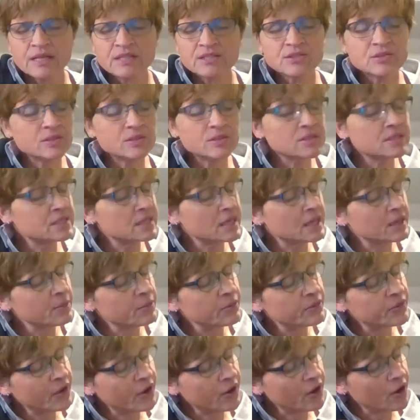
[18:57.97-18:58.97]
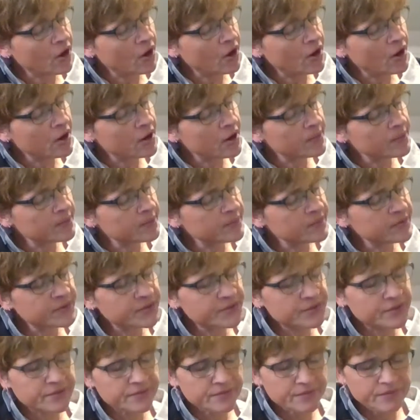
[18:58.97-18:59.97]
Let's do the same with our
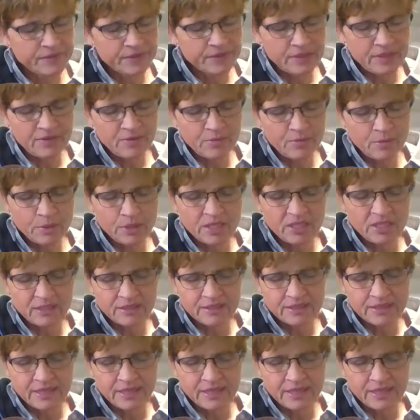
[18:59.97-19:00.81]
arms. Give them a little